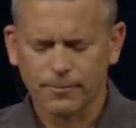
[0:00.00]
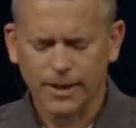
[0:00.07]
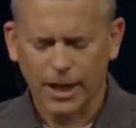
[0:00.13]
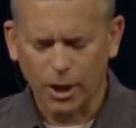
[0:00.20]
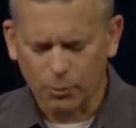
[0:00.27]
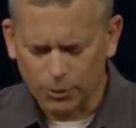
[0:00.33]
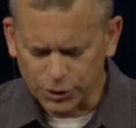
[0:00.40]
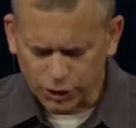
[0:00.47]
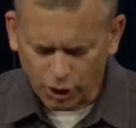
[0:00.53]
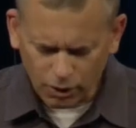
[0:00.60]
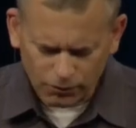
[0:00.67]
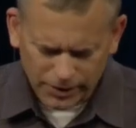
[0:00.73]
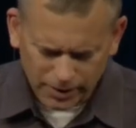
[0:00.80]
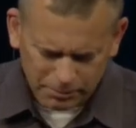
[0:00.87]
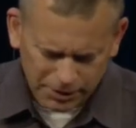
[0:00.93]
And our
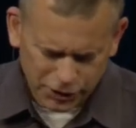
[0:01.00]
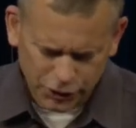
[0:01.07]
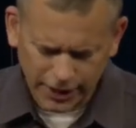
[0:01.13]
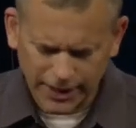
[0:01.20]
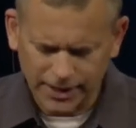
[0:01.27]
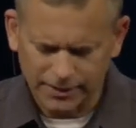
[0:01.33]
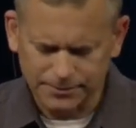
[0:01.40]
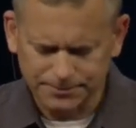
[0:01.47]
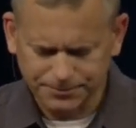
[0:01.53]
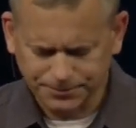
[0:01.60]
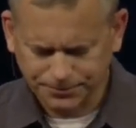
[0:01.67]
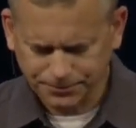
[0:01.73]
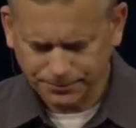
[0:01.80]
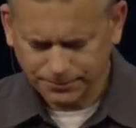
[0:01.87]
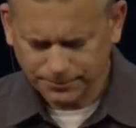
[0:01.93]
resolve can be shaken.
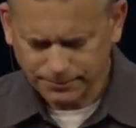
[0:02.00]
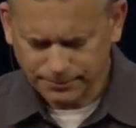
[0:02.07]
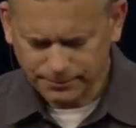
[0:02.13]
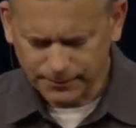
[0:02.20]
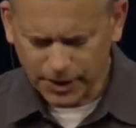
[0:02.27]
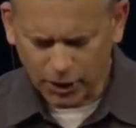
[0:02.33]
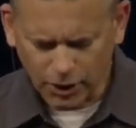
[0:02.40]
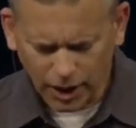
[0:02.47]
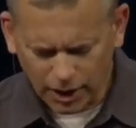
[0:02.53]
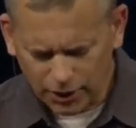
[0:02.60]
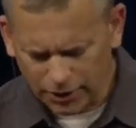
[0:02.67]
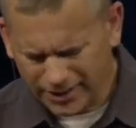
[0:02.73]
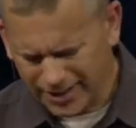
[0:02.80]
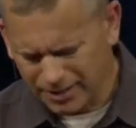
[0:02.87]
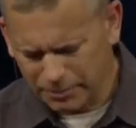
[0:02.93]
Our
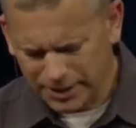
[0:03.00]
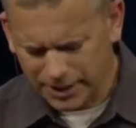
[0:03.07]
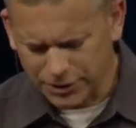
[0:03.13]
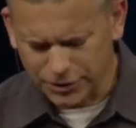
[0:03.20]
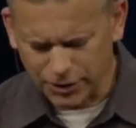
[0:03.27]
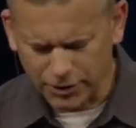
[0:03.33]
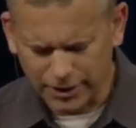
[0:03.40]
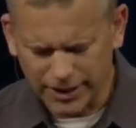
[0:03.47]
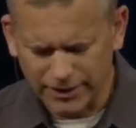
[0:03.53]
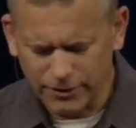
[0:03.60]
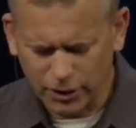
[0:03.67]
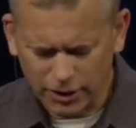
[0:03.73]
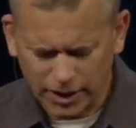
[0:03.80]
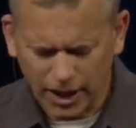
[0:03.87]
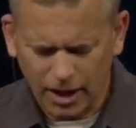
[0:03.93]
hunger can be deterred, and
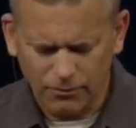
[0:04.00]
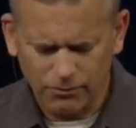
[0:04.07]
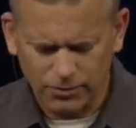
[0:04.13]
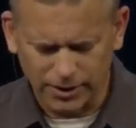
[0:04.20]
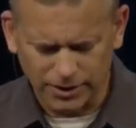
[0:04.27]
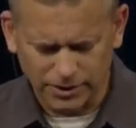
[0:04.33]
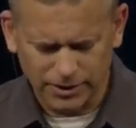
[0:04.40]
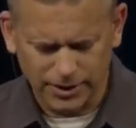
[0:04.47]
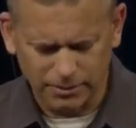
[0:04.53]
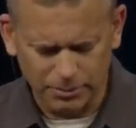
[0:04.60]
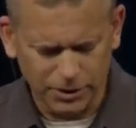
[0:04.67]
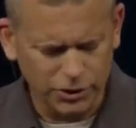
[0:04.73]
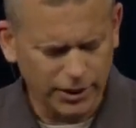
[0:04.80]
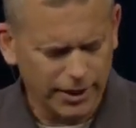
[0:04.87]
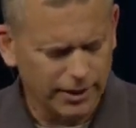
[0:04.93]
even our confidence can be
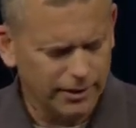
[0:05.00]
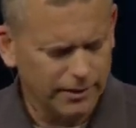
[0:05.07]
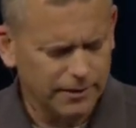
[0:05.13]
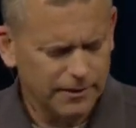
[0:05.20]
shaken.